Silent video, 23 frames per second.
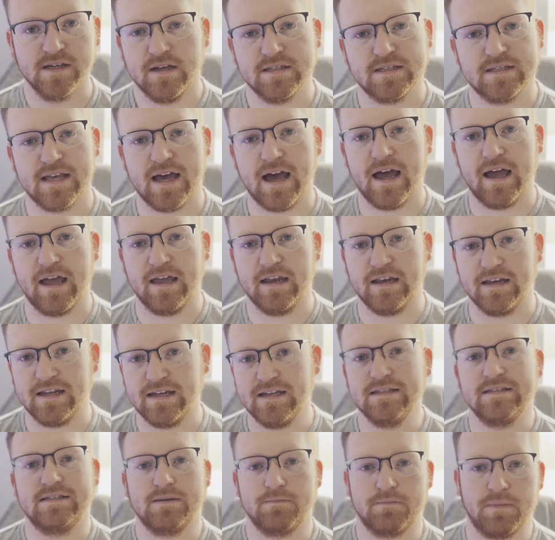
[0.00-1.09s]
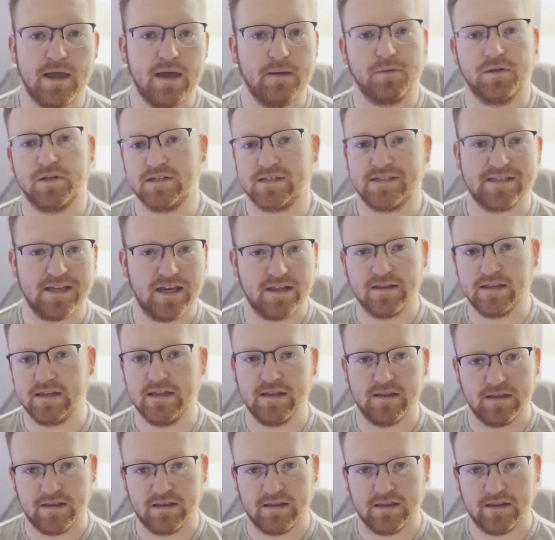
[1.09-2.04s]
It's that it needs to be able to send